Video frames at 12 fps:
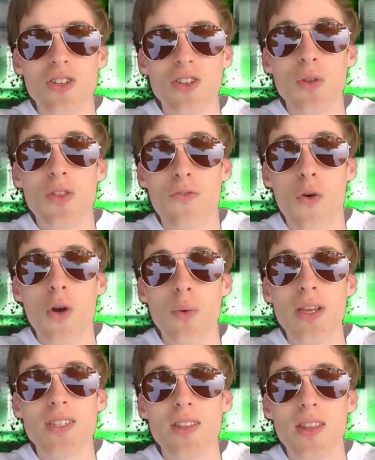With four weeks
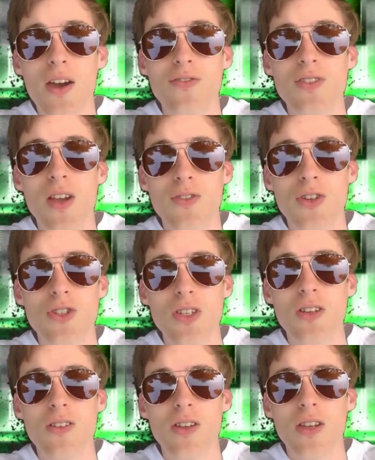left of your senior
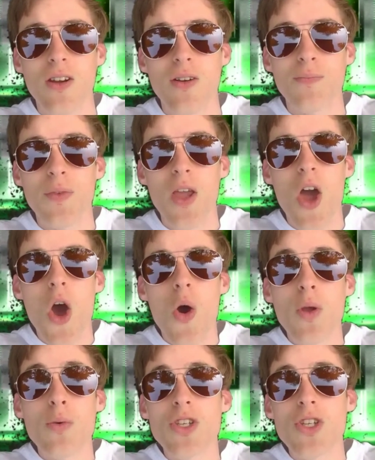year, we
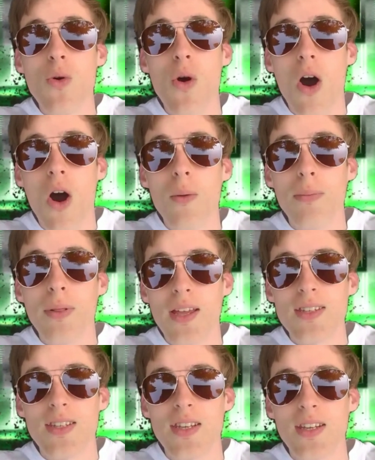wish you all
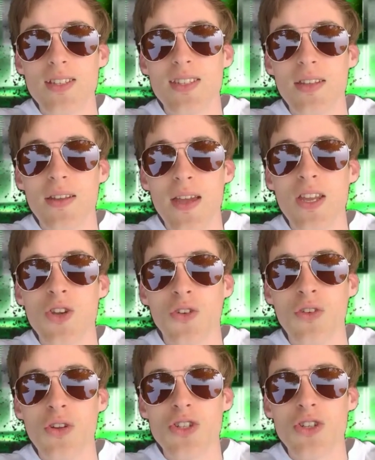blessings in your
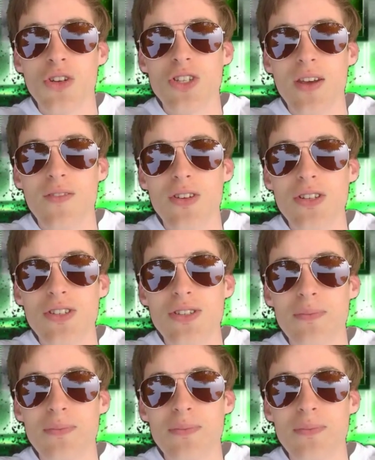future endeavors.